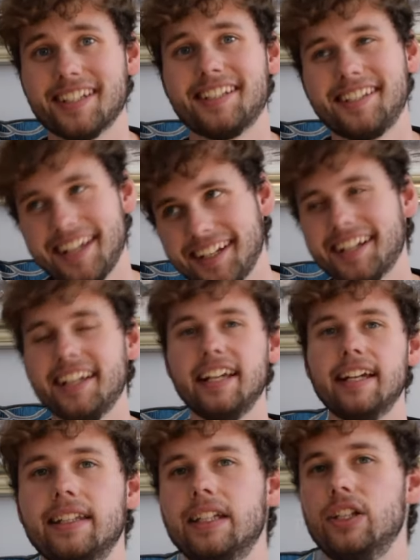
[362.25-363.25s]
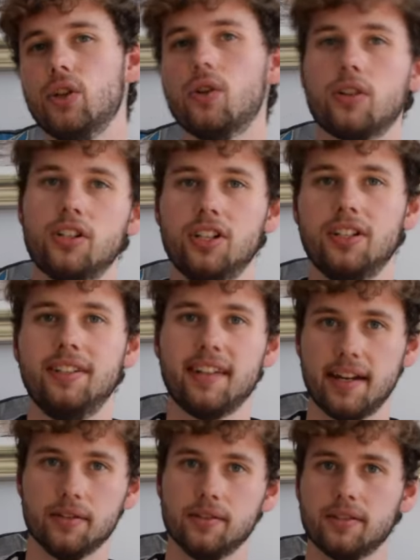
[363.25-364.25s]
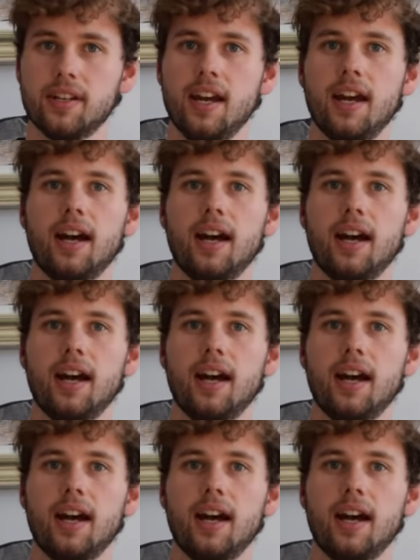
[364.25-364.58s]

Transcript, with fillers: It's technically the Yorkshire Dales.